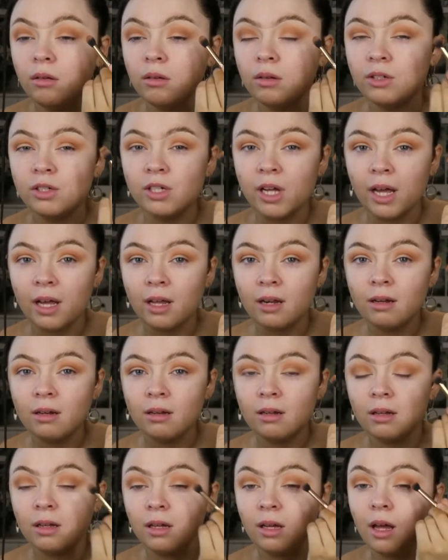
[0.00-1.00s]
shade,
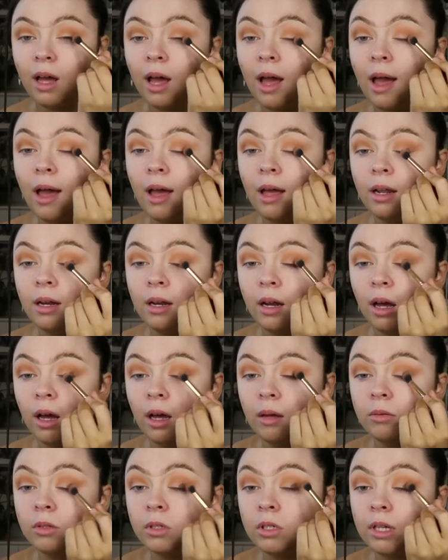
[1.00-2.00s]
and
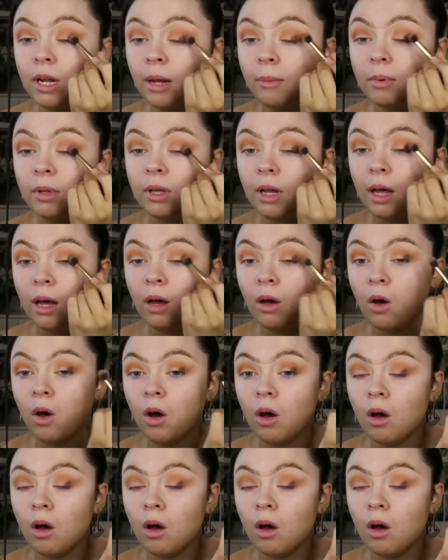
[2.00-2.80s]
I'm just dabbing that.